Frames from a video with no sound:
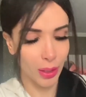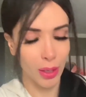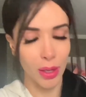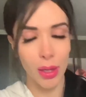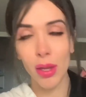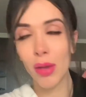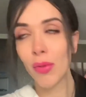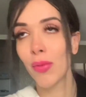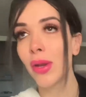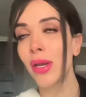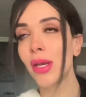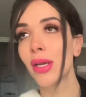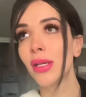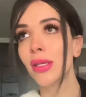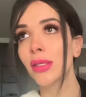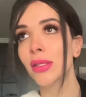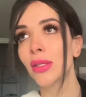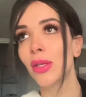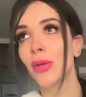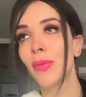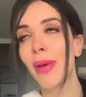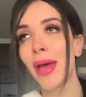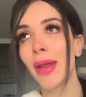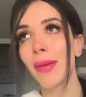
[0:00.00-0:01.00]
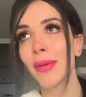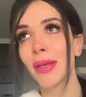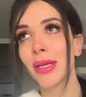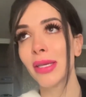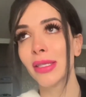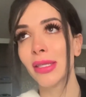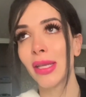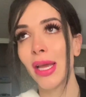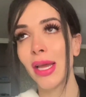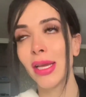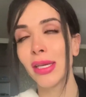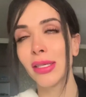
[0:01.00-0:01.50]
I wanted it so bad
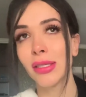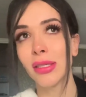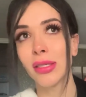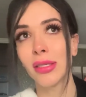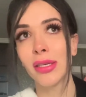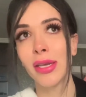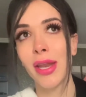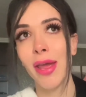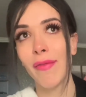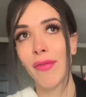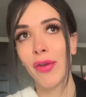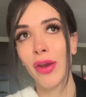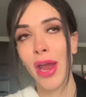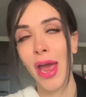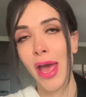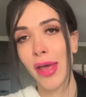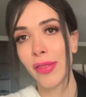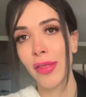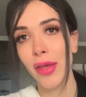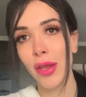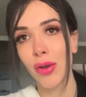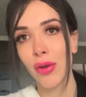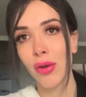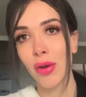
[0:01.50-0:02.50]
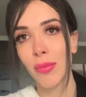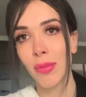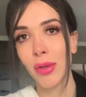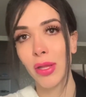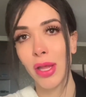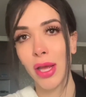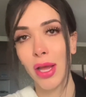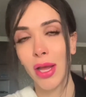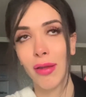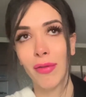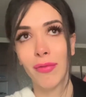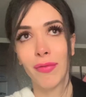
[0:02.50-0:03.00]
because I never had that normal
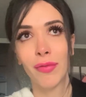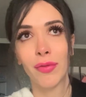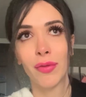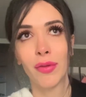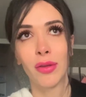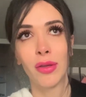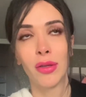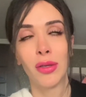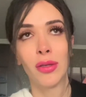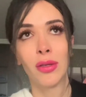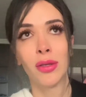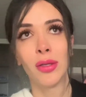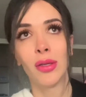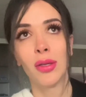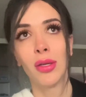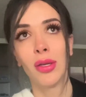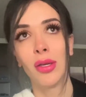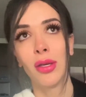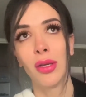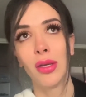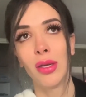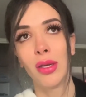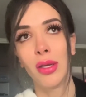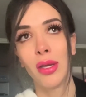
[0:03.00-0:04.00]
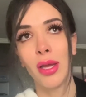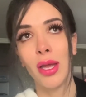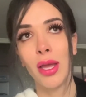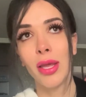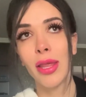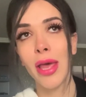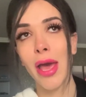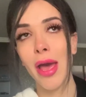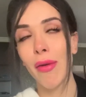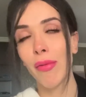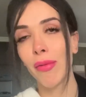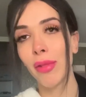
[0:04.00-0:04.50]
life.
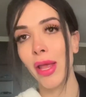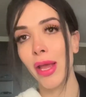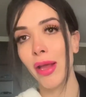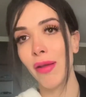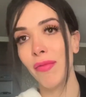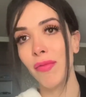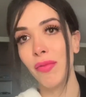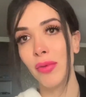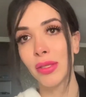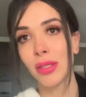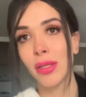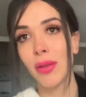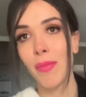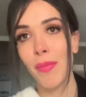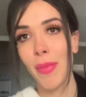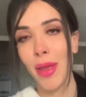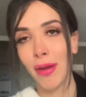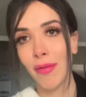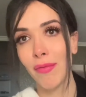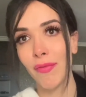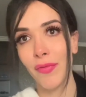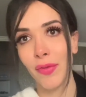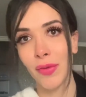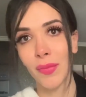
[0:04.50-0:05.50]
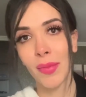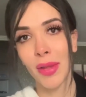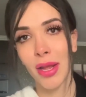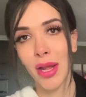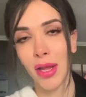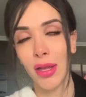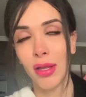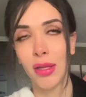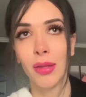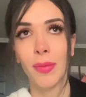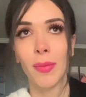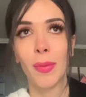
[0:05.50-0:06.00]
That life wasn't meant for
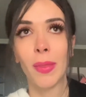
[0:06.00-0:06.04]
me.